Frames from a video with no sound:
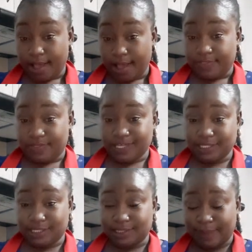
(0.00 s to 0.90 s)
This
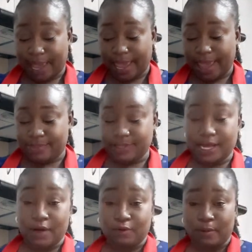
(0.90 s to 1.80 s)
is
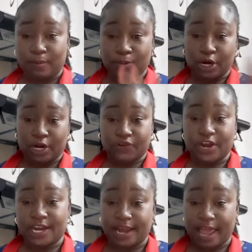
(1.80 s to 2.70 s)
I'm gonna create
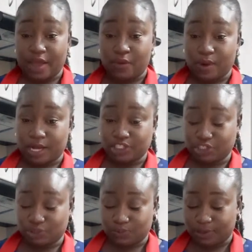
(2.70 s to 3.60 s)
an egg
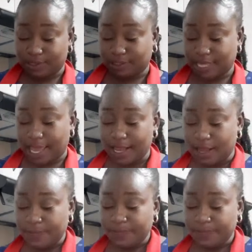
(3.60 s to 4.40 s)
wash with this egg.